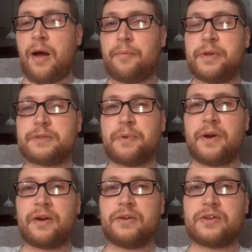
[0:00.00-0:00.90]

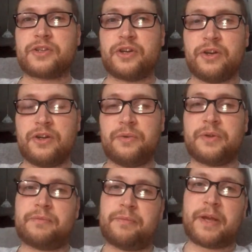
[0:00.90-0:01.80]
Pittsburgh looks good
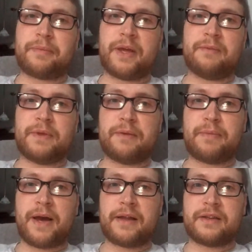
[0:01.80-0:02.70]
with Big Ben being back,